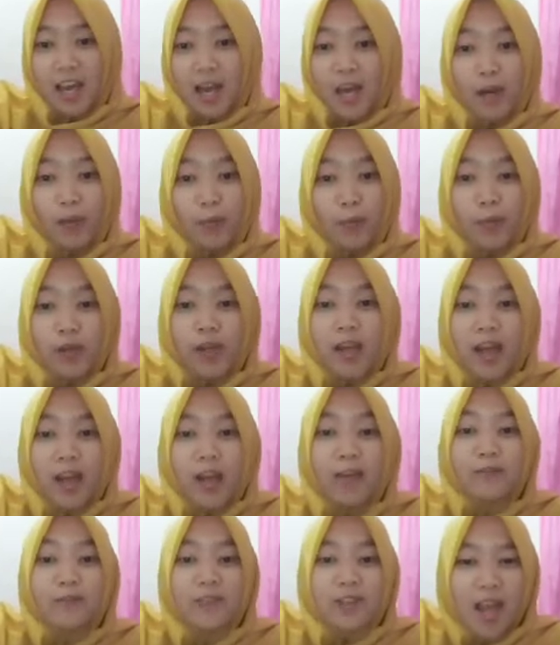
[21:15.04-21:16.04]
and we
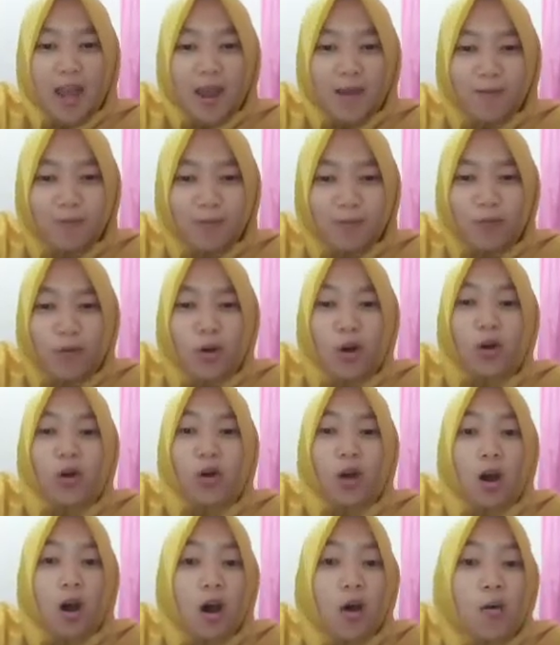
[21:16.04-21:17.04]
have name
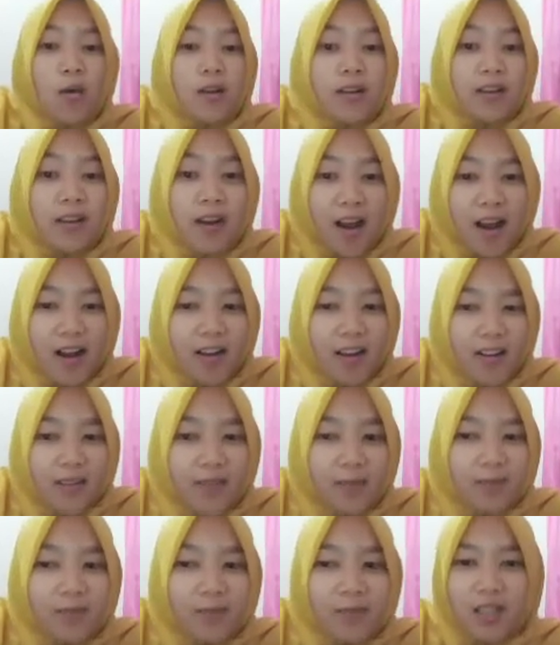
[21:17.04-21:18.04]
for our gang.
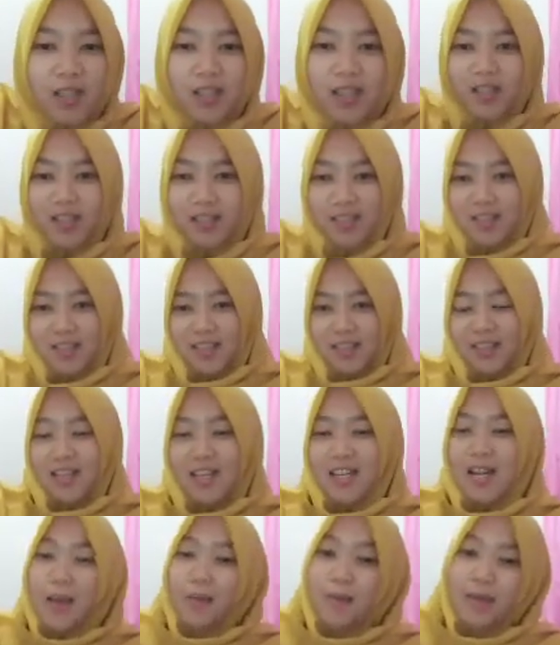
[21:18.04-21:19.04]

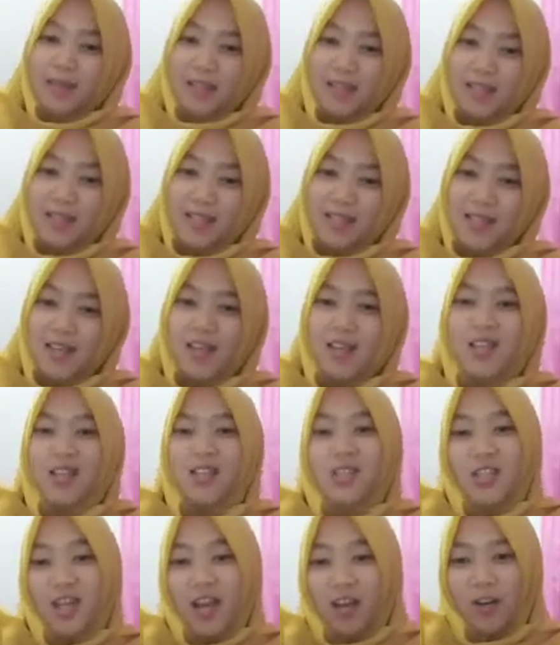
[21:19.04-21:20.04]
The name is
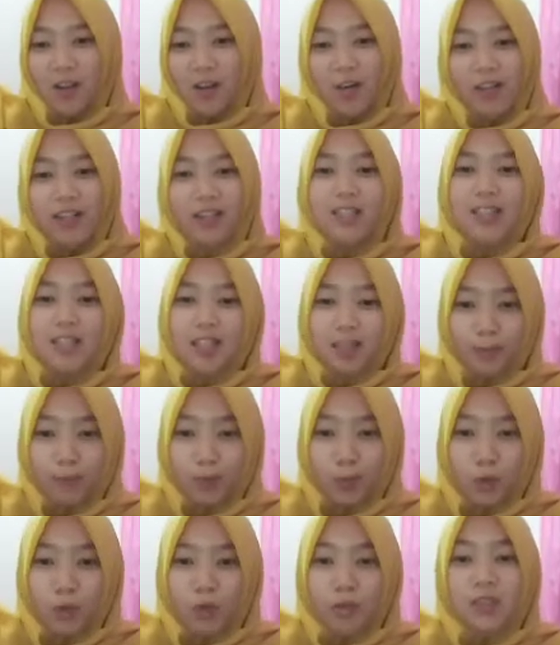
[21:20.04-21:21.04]
Calon
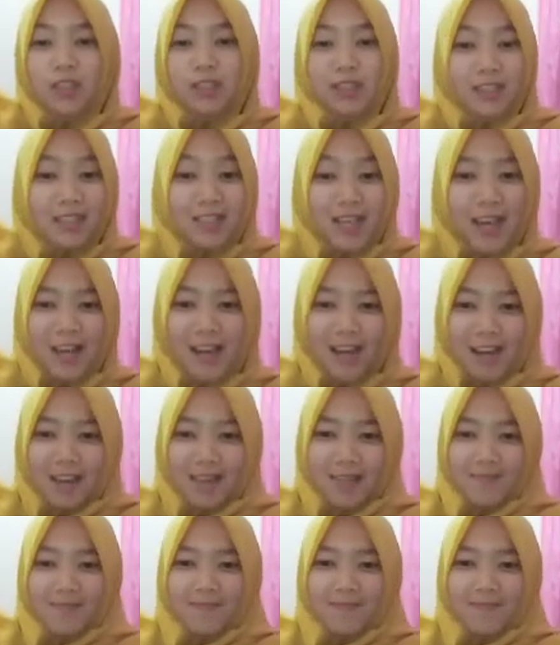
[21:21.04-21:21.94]
Ibu Negara.